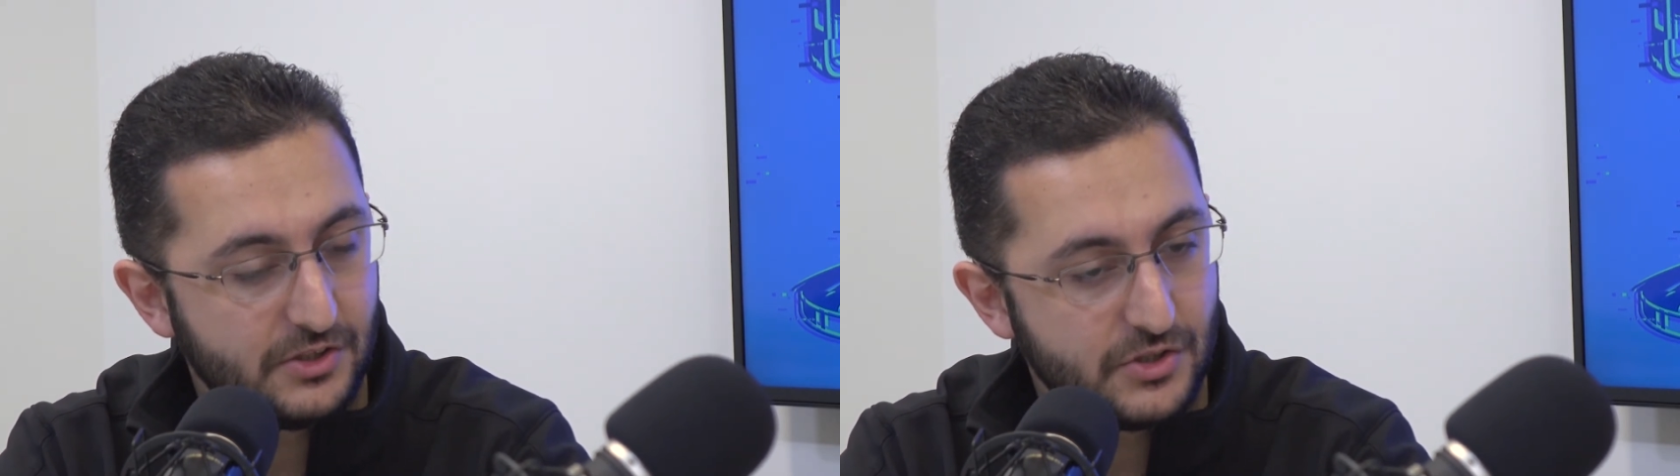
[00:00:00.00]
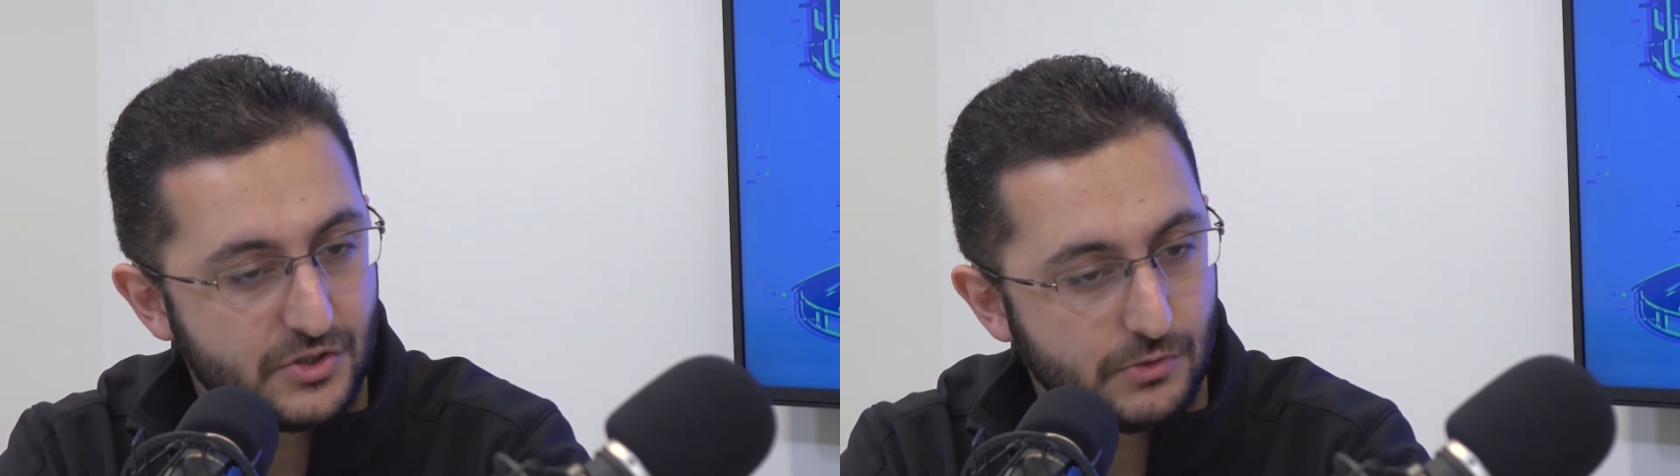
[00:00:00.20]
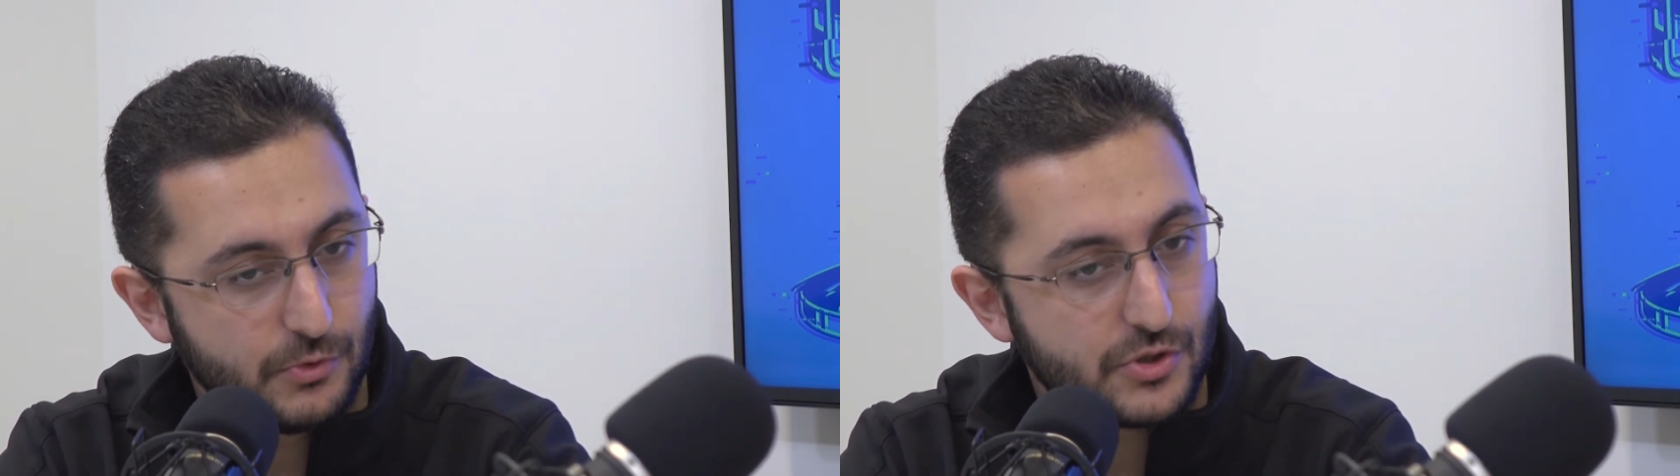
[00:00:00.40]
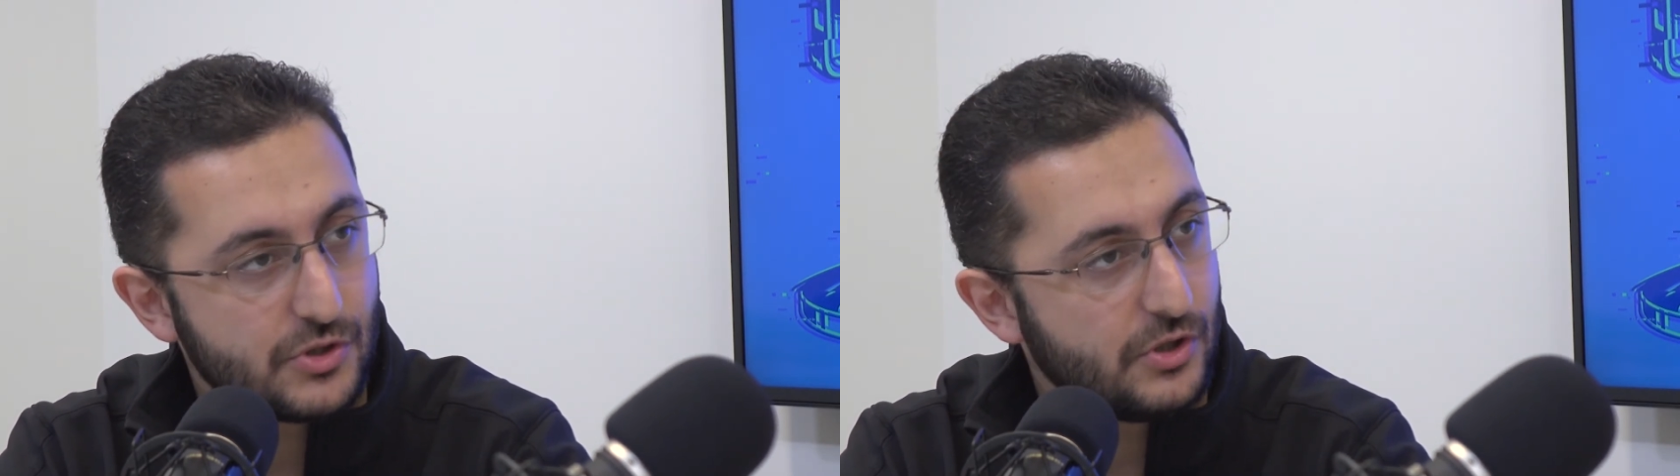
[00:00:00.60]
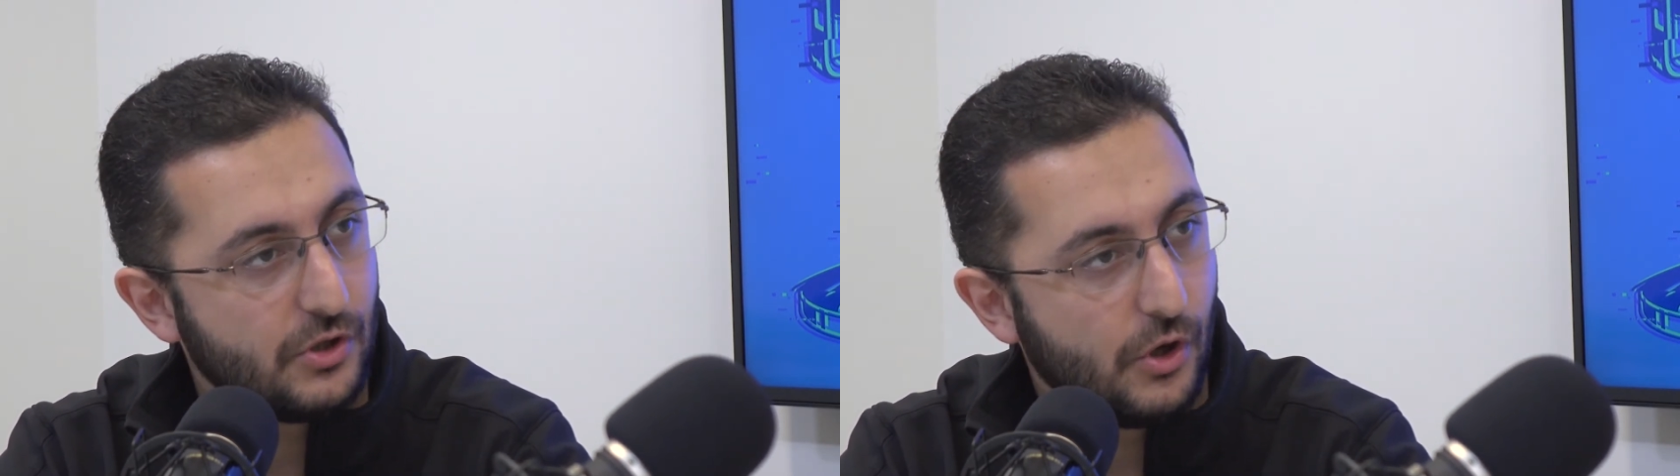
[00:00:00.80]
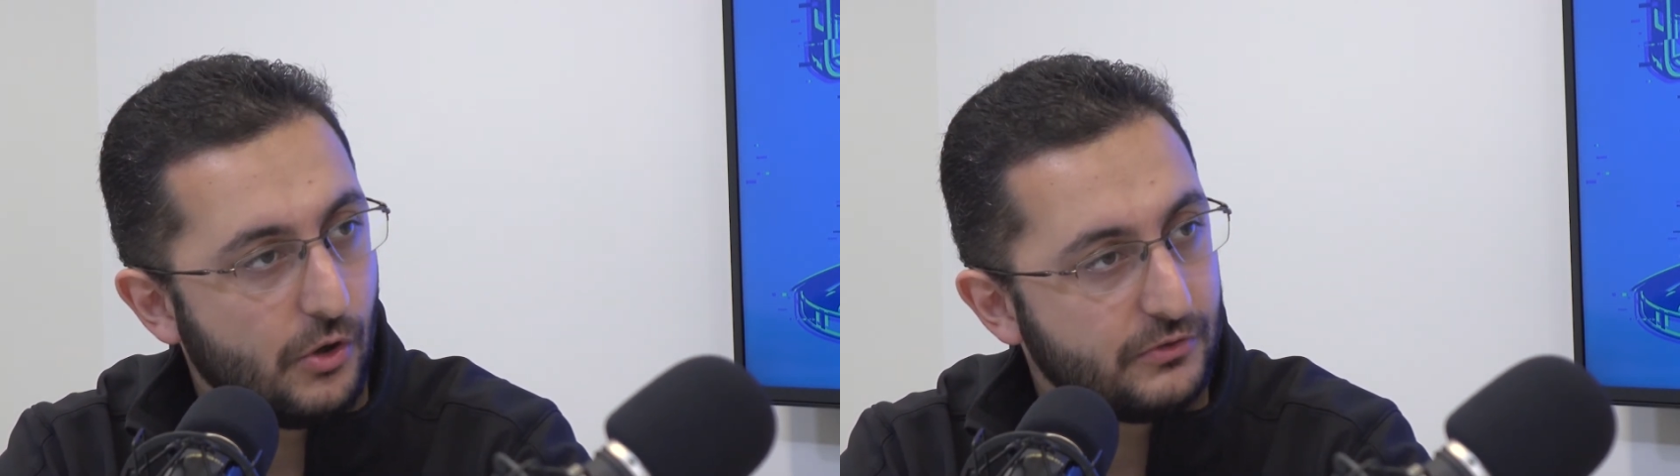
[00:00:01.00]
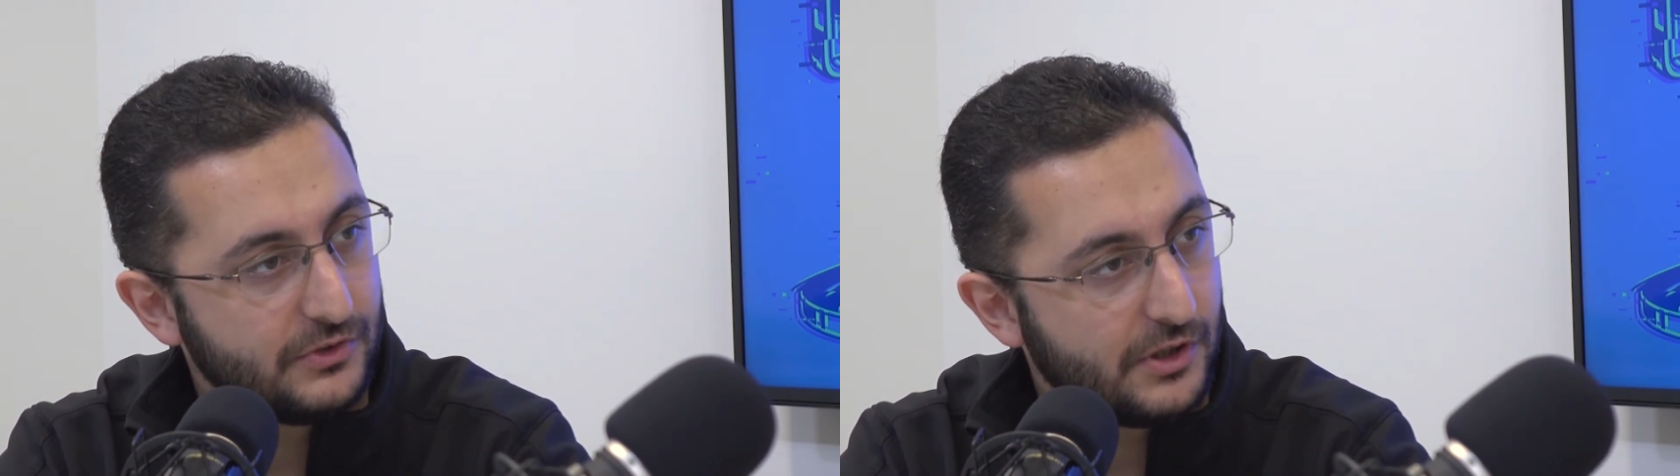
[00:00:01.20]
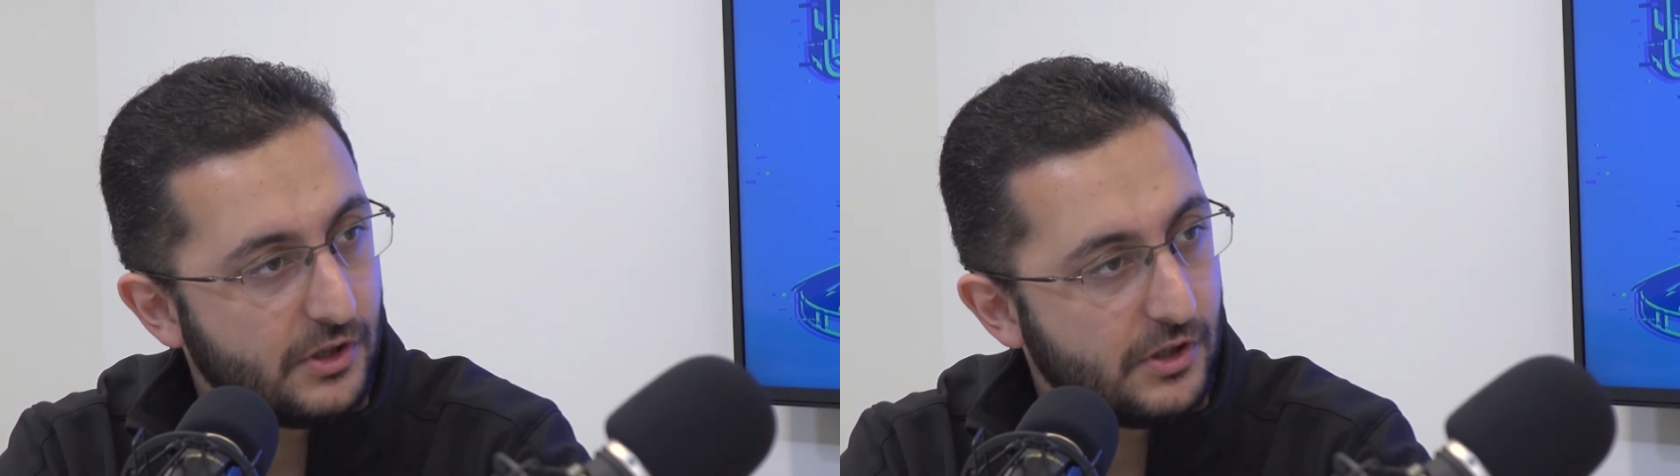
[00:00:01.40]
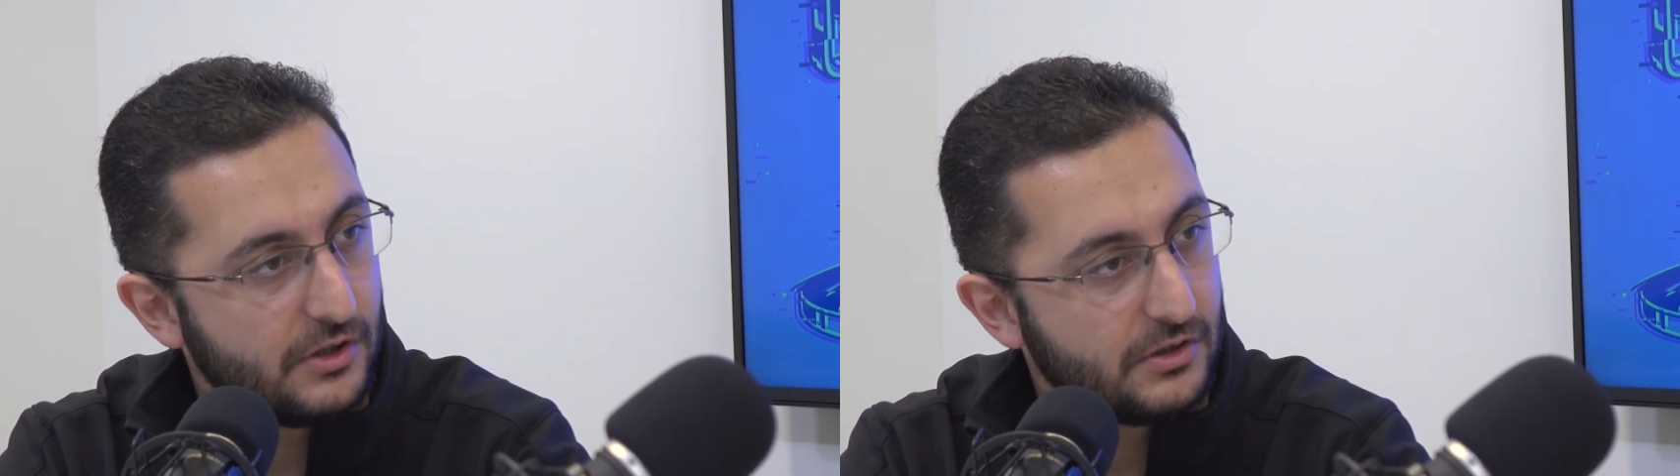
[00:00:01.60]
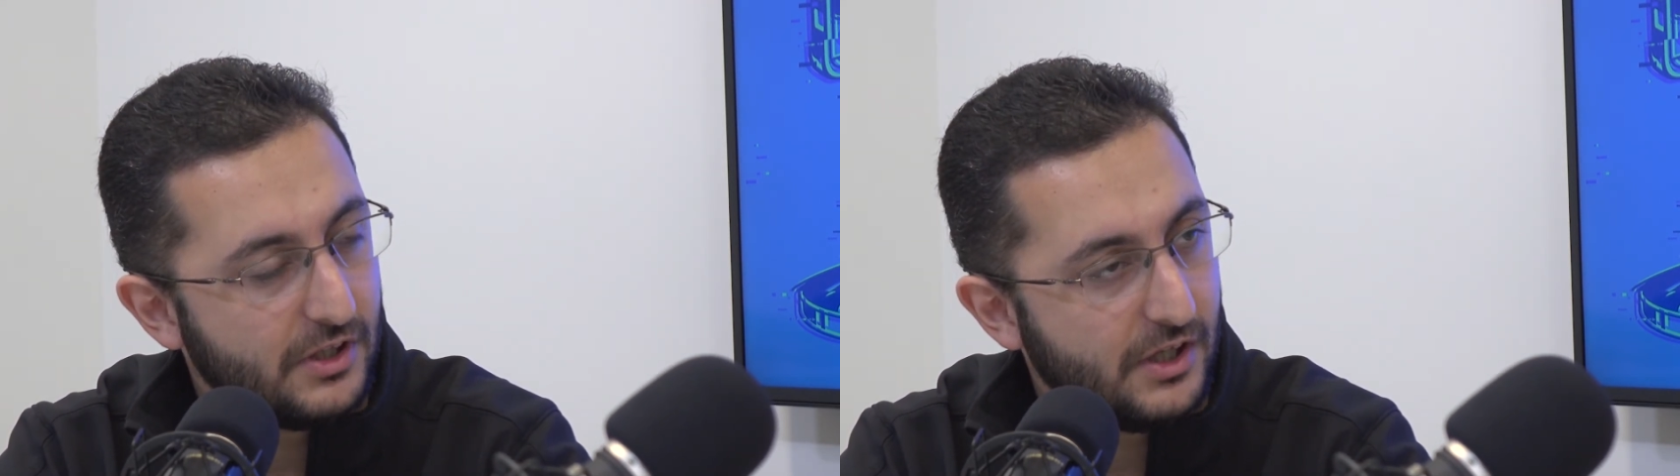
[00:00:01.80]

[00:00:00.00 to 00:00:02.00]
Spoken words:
distribution of their